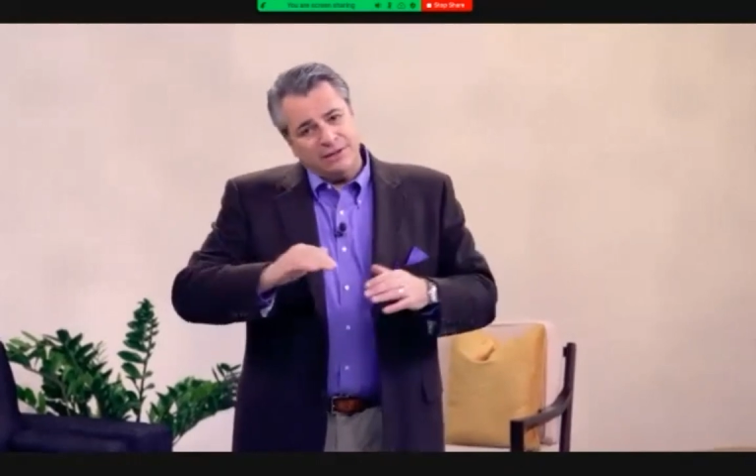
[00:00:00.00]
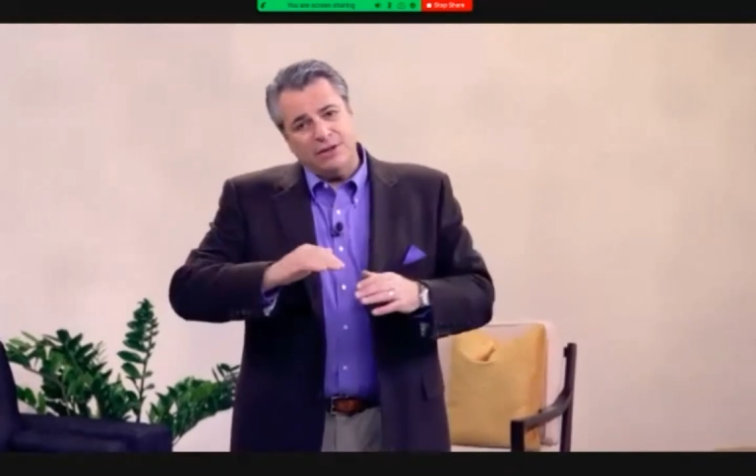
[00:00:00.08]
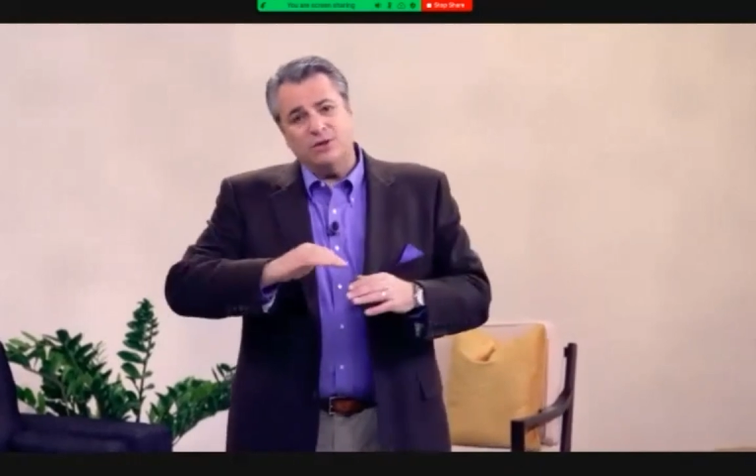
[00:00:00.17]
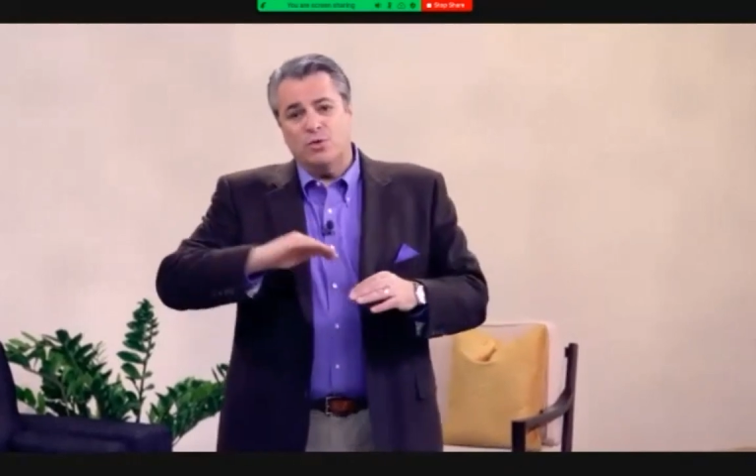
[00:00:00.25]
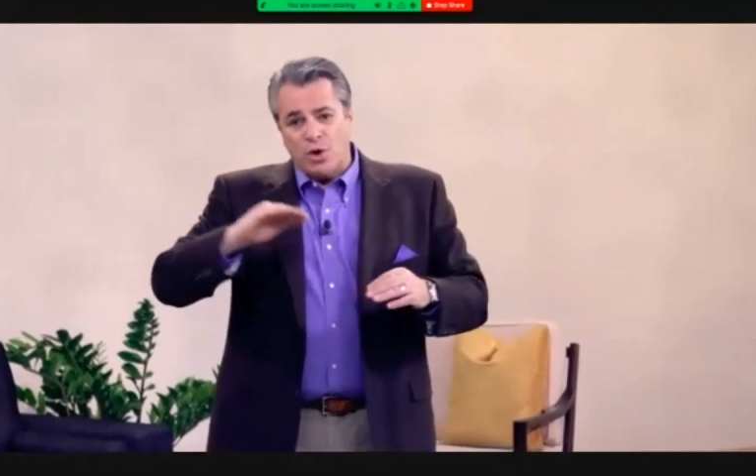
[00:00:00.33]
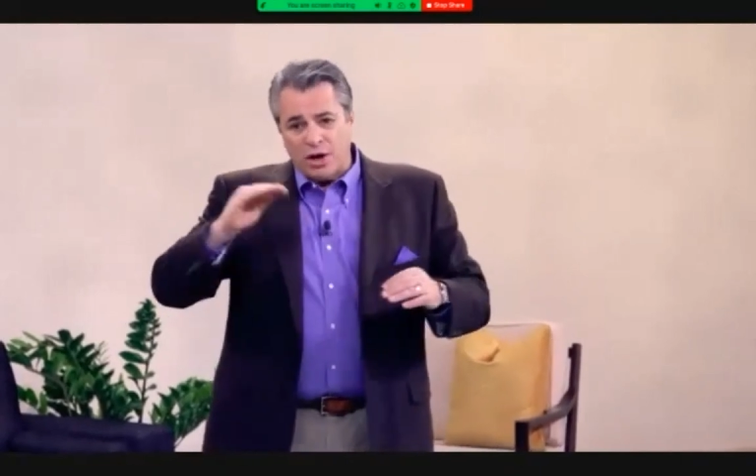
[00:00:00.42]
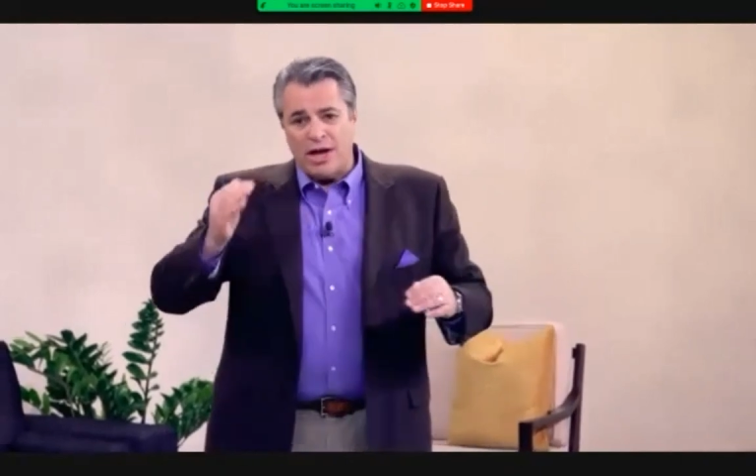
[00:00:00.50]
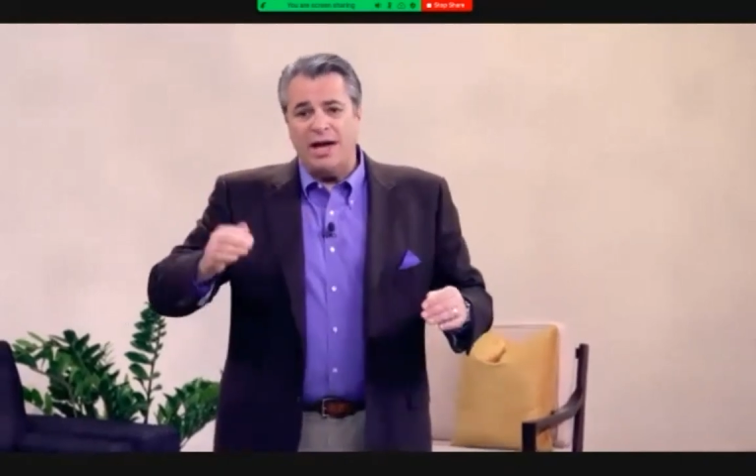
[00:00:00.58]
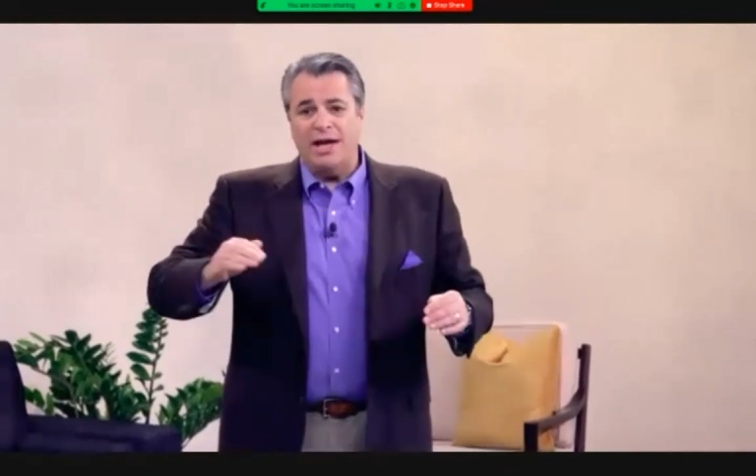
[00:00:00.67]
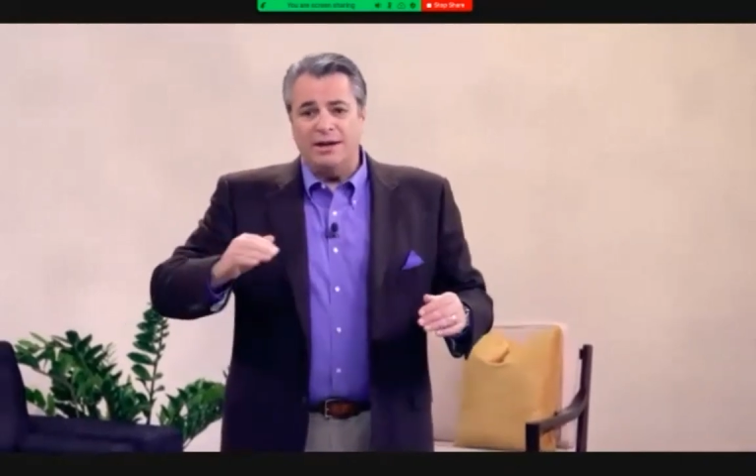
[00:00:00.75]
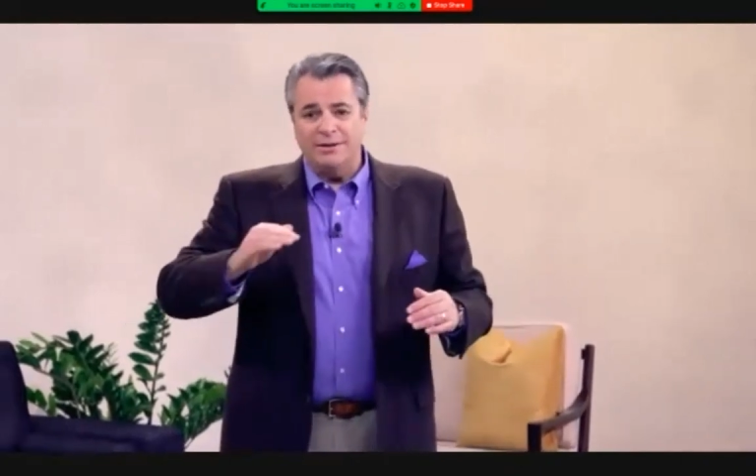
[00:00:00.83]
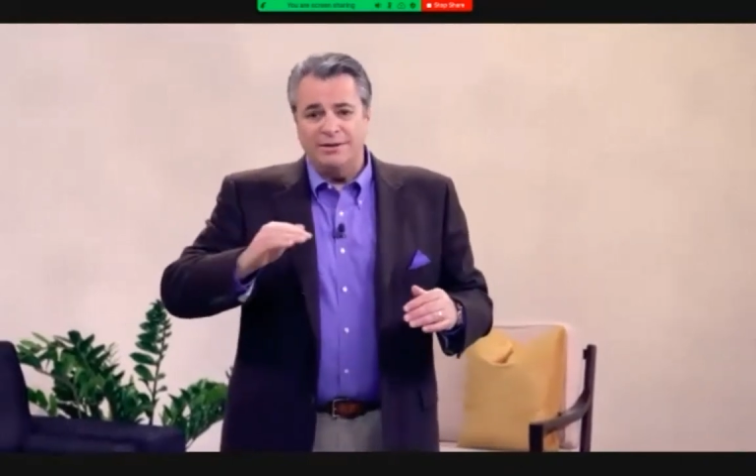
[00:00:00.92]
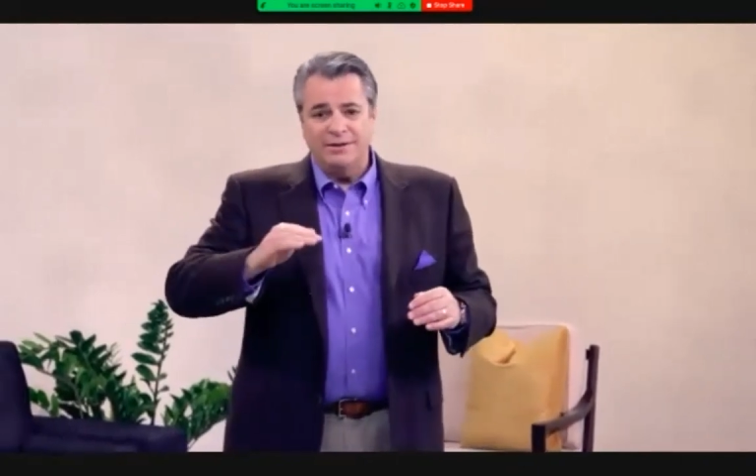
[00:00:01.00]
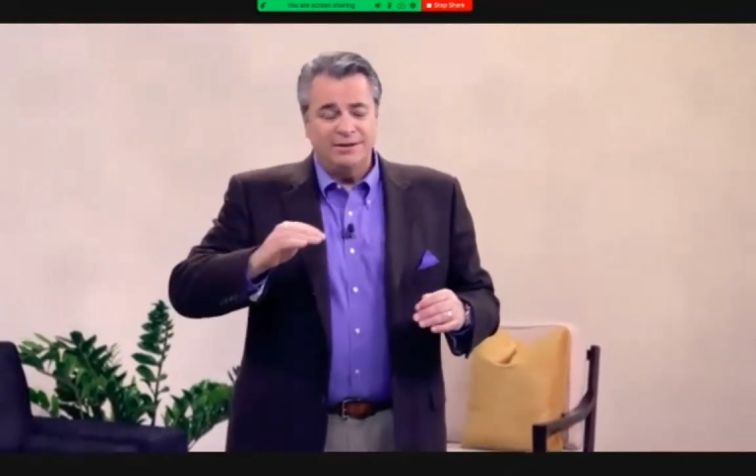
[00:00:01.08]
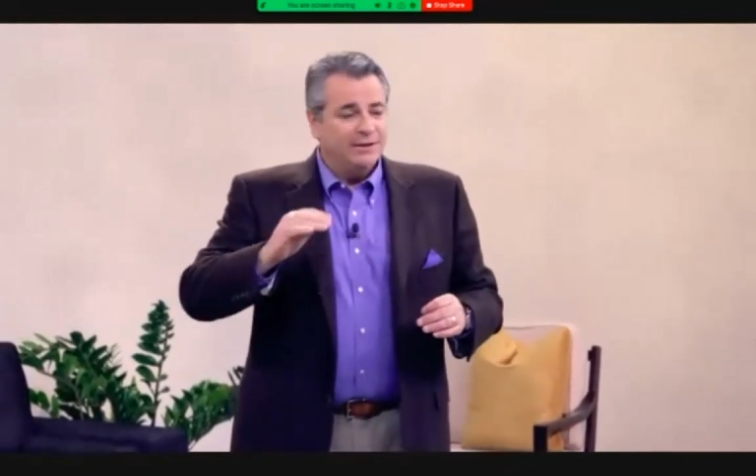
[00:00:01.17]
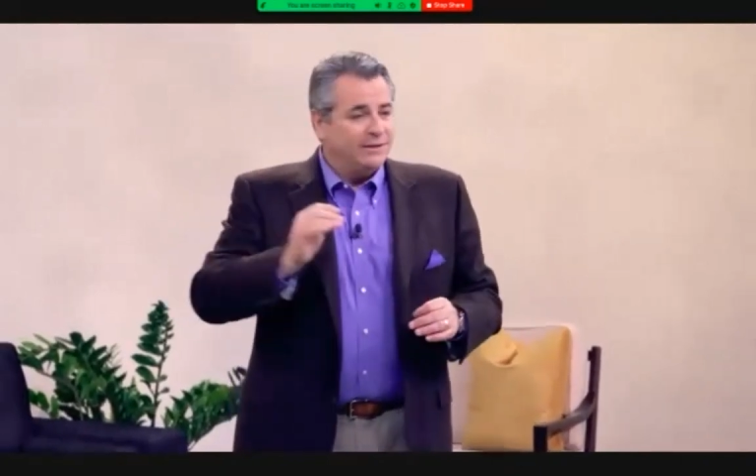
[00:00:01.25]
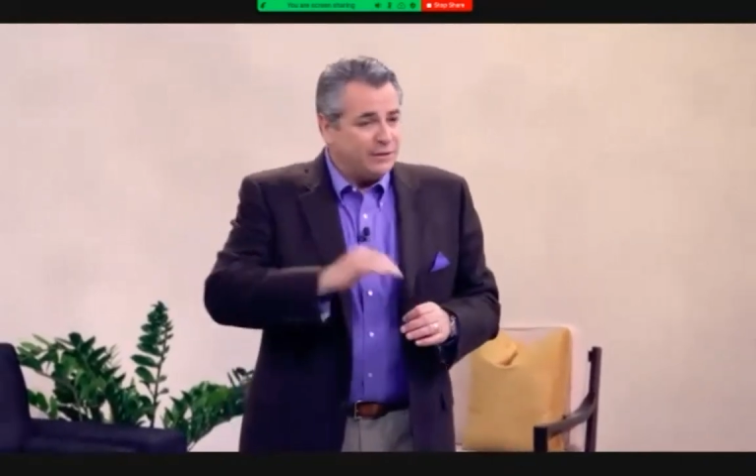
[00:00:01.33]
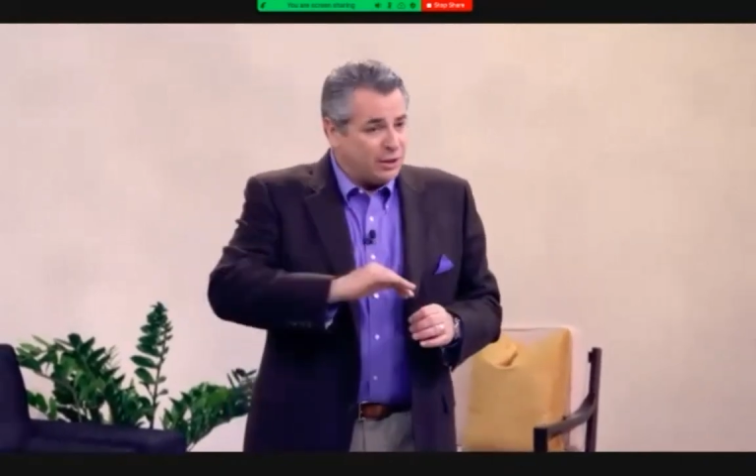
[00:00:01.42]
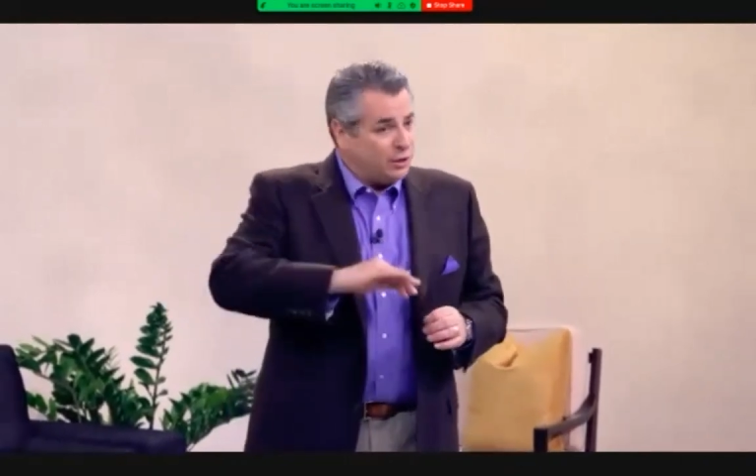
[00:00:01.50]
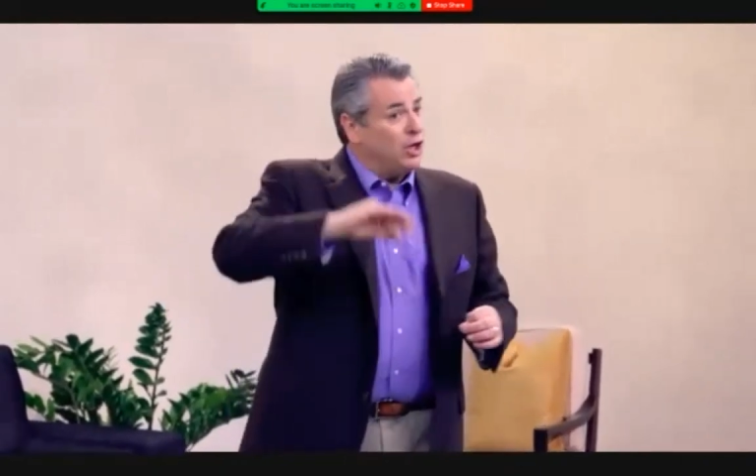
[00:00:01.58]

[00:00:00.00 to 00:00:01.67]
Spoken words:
that there's work ahead? There